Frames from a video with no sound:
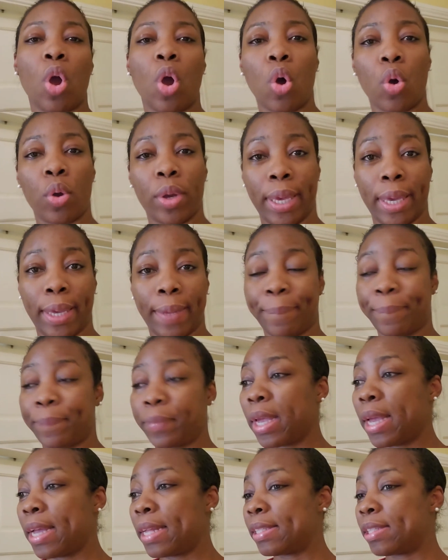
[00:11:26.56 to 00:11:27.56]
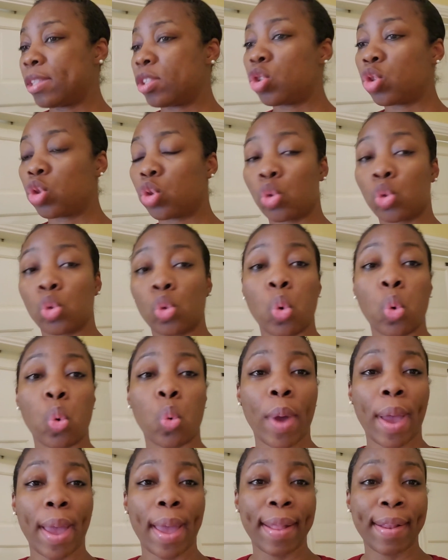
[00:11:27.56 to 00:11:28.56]
okay it's
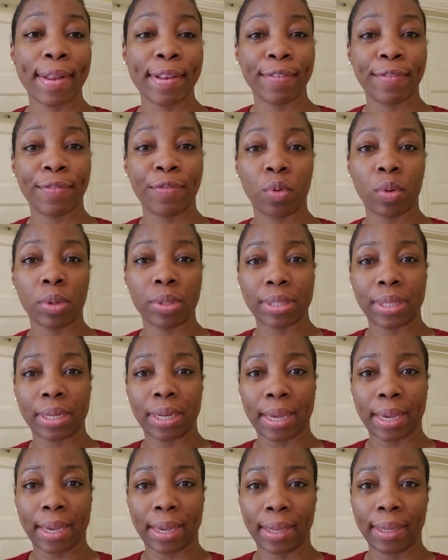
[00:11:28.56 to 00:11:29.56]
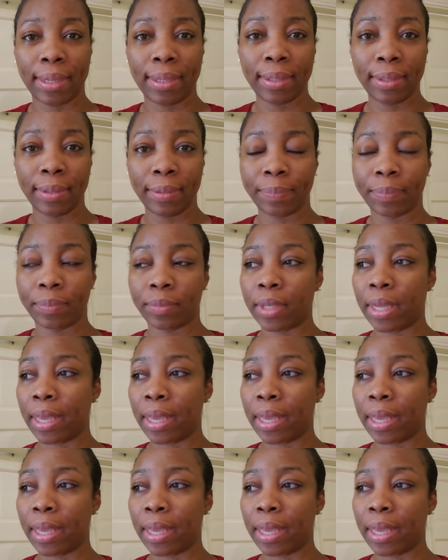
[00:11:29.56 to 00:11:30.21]
12.49